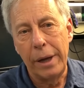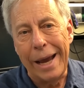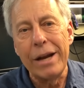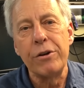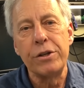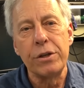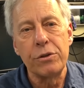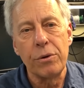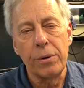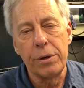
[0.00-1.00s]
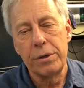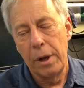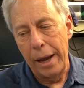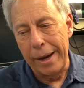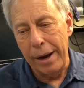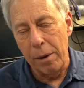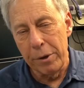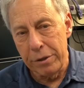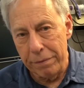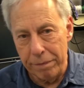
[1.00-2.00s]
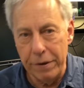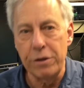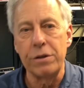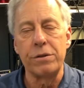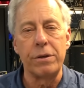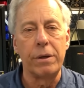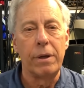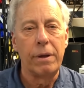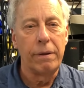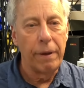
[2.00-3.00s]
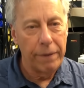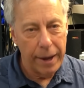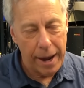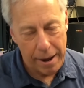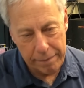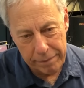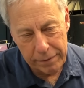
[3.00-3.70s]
energy storage and how much efficiency that they have.